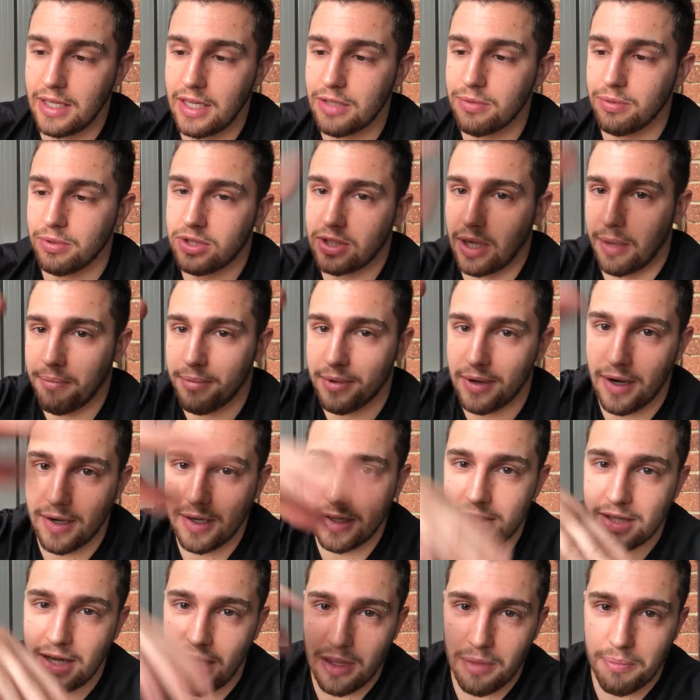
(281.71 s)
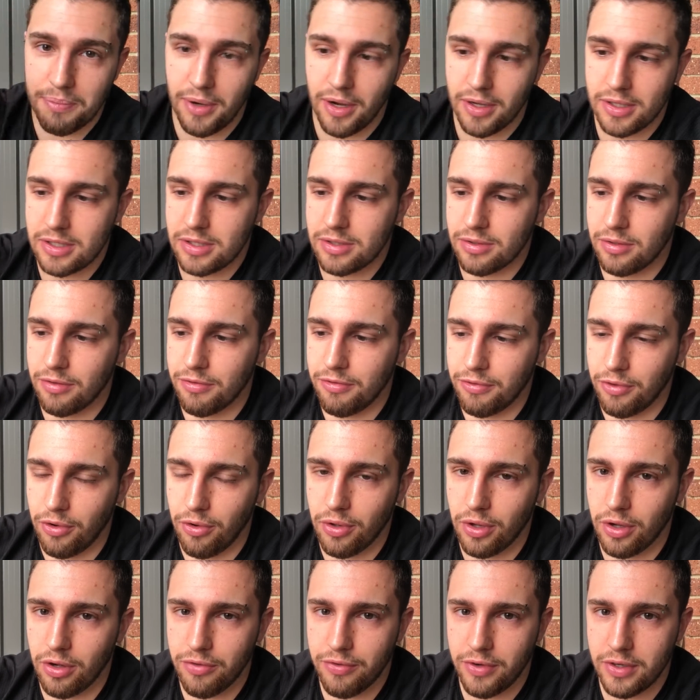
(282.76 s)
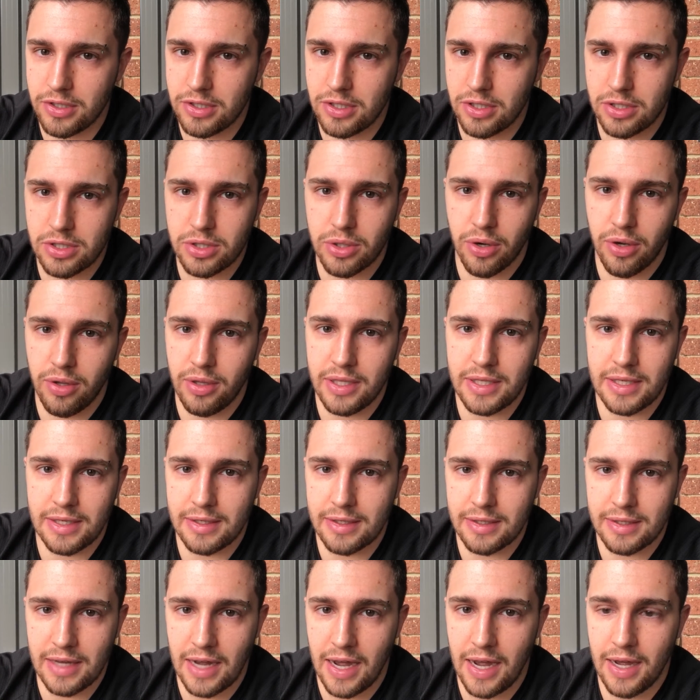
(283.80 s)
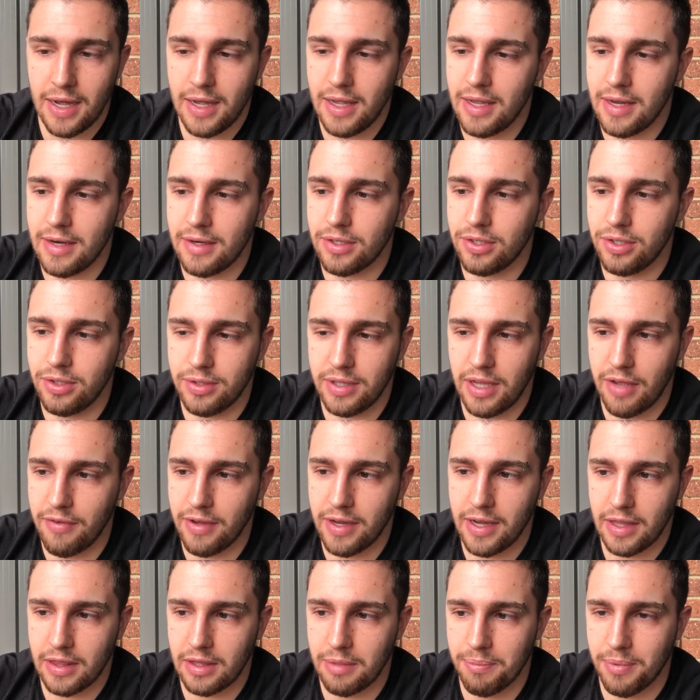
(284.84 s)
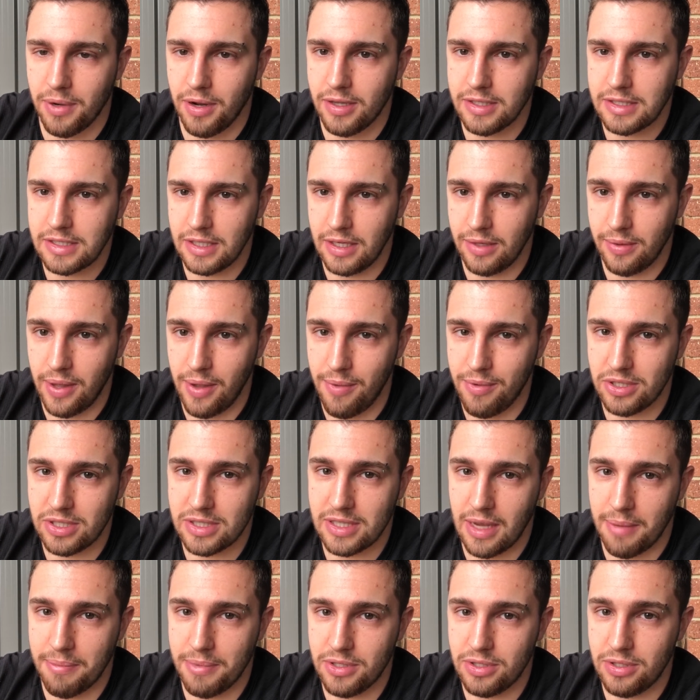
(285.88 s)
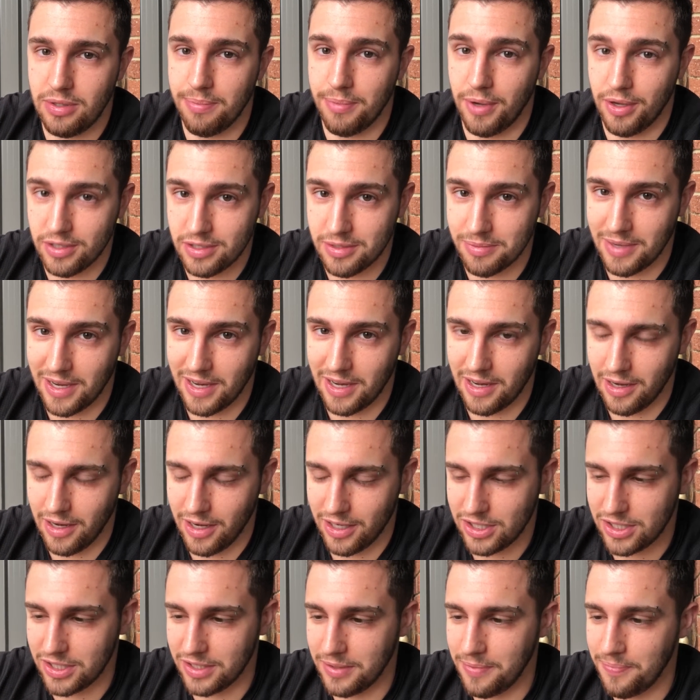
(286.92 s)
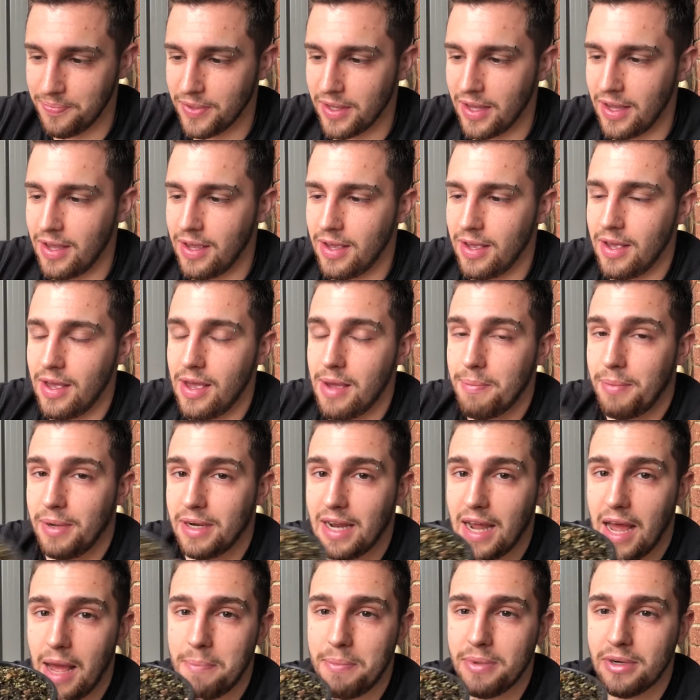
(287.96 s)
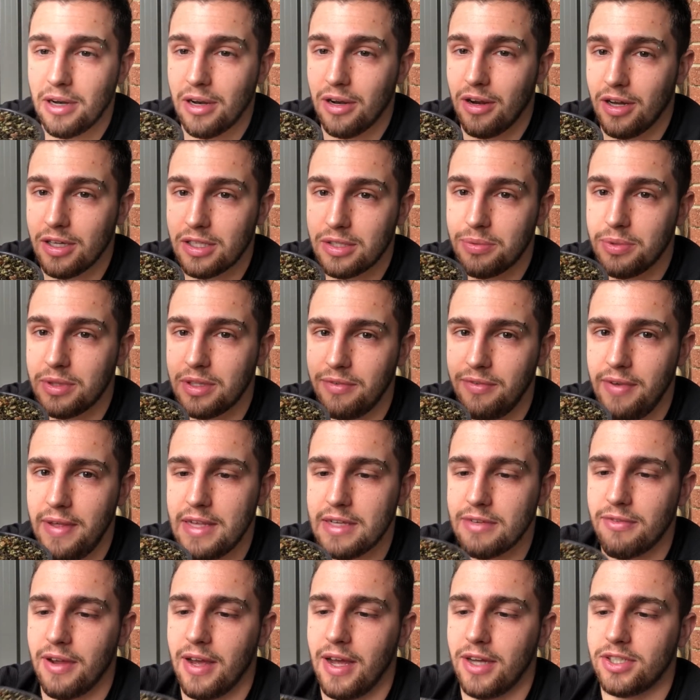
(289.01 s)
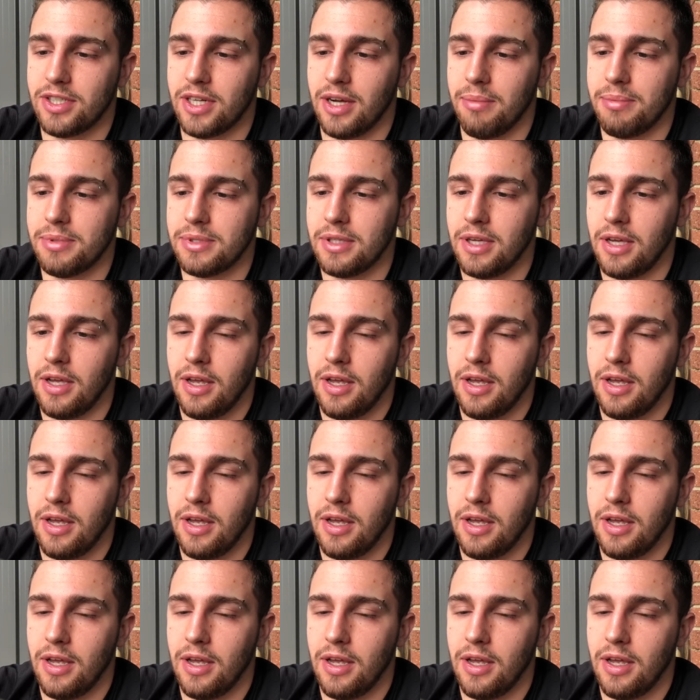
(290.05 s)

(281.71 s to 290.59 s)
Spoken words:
will jump around into other pots or fall off onto the soil and die, and you'll never get the plants anyway, which has happened to most of my collection. But it happened a lot with the Venus flytraps.